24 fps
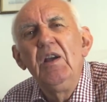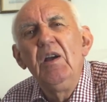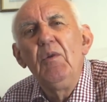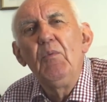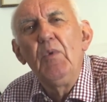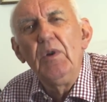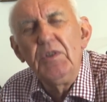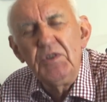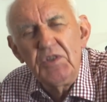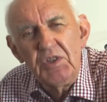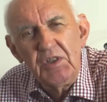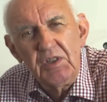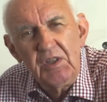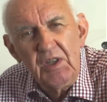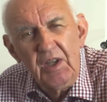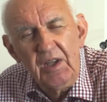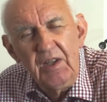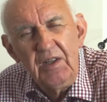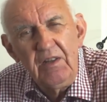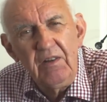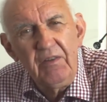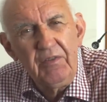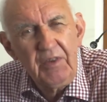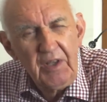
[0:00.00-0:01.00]
once
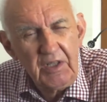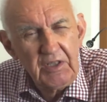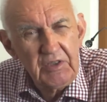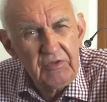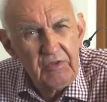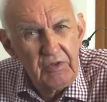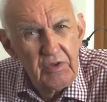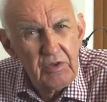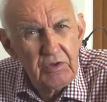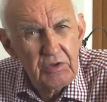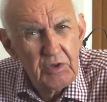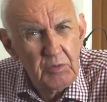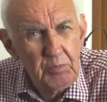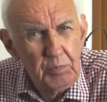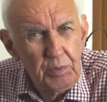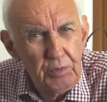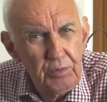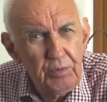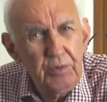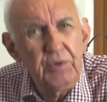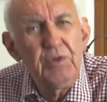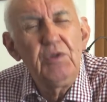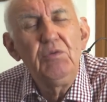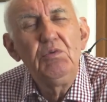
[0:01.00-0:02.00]
again, thanks for your
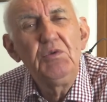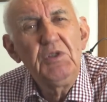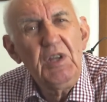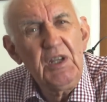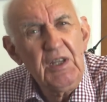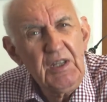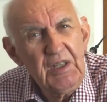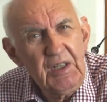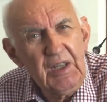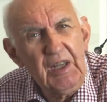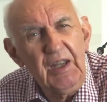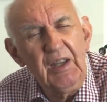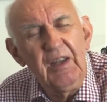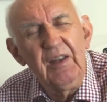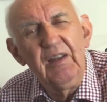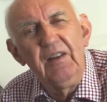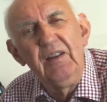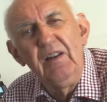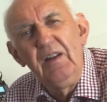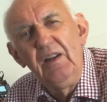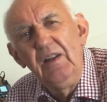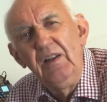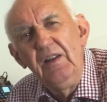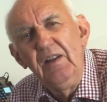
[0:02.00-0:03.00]
support. You take care.
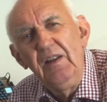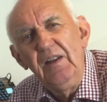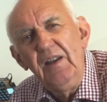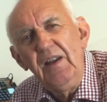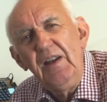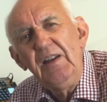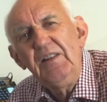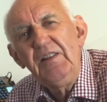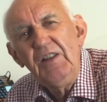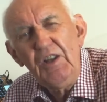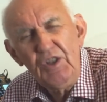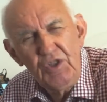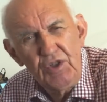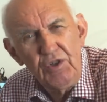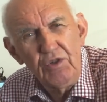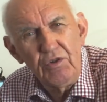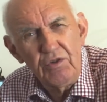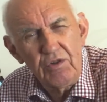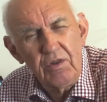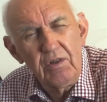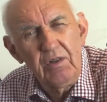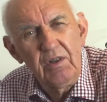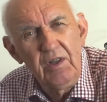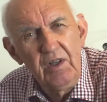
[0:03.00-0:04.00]
And as
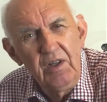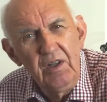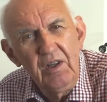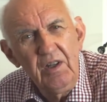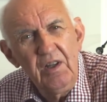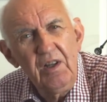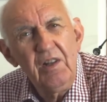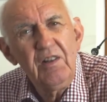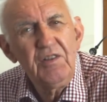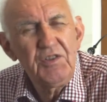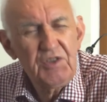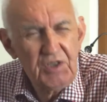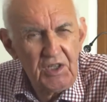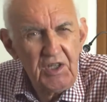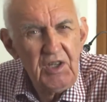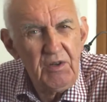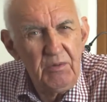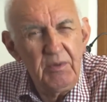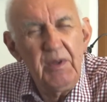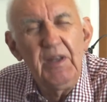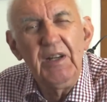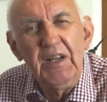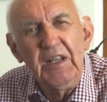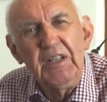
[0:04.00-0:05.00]
usual, I'll see you
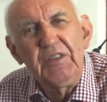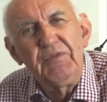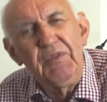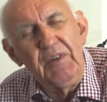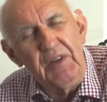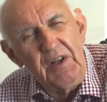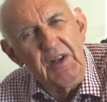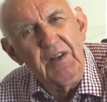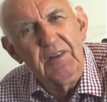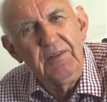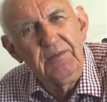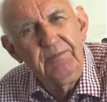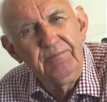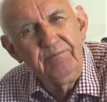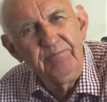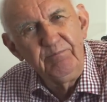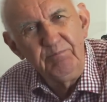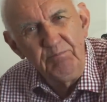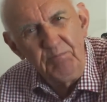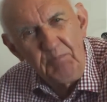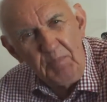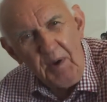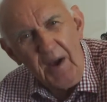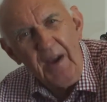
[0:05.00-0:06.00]
in the next video.
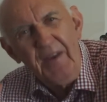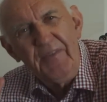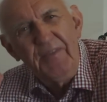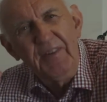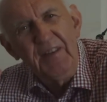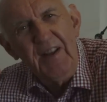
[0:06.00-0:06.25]
Bye for